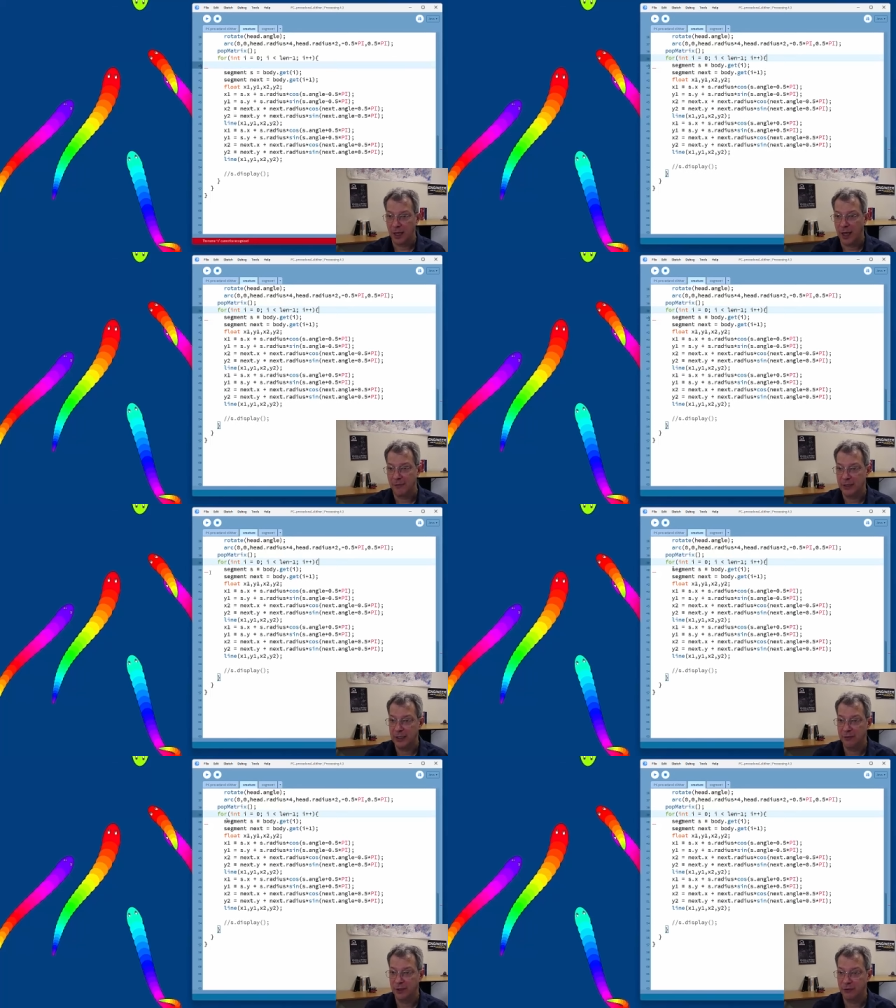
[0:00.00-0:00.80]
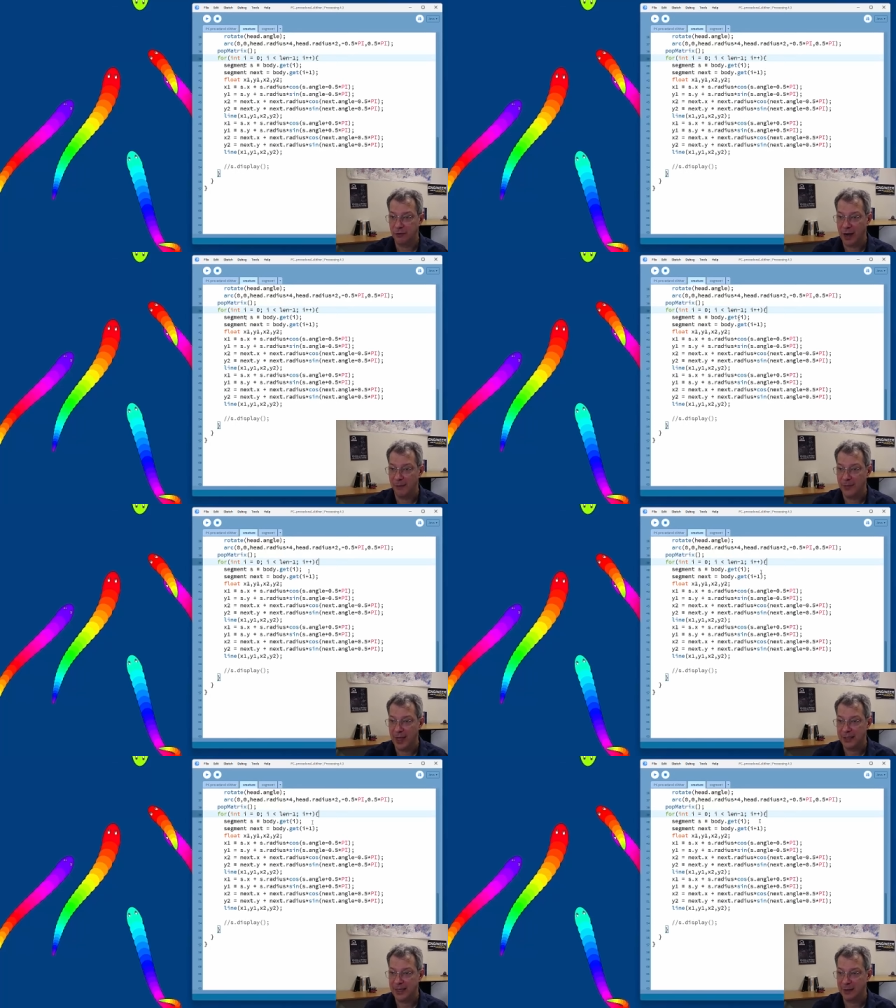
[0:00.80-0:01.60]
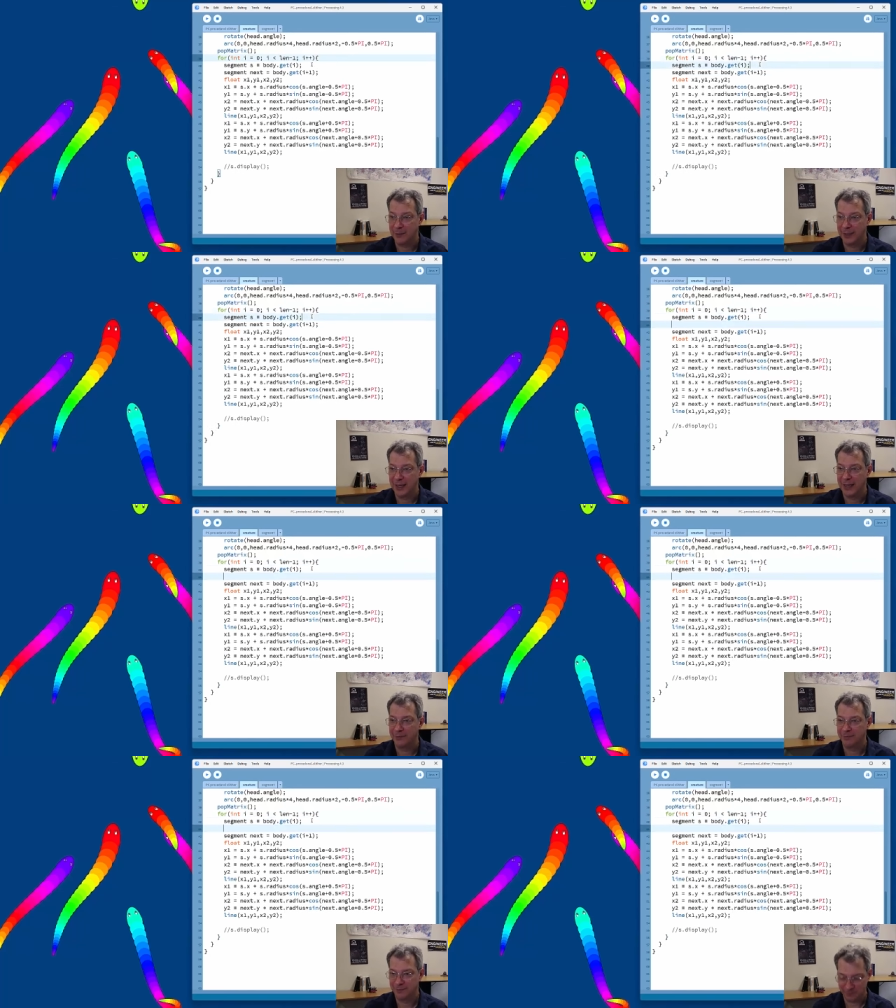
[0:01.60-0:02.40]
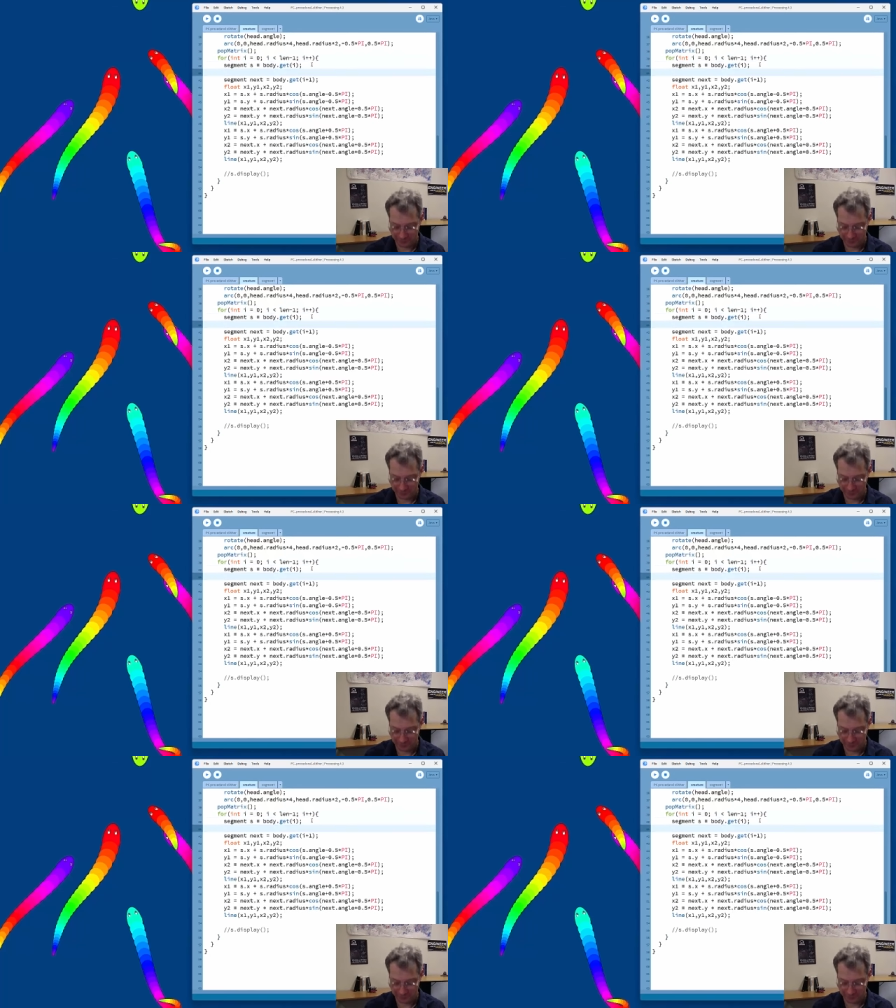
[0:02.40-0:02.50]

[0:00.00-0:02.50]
I haven't even grabbed that segment yet.